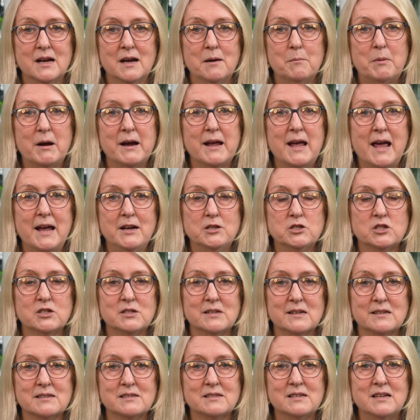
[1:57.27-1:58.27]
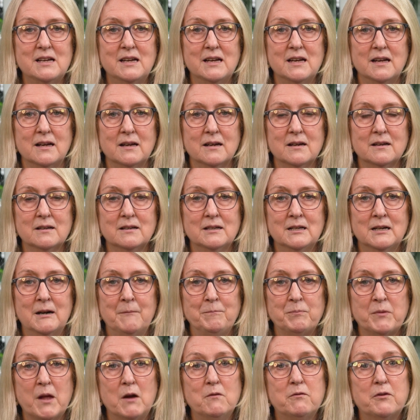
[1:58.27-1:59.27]
by age 16,
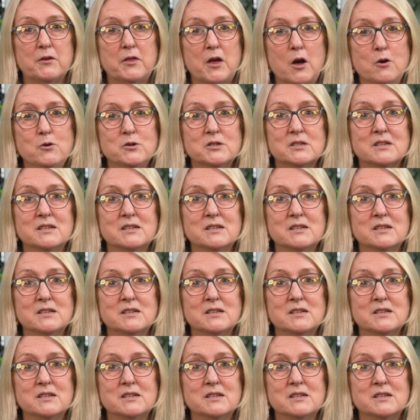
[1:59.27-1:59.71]
and for those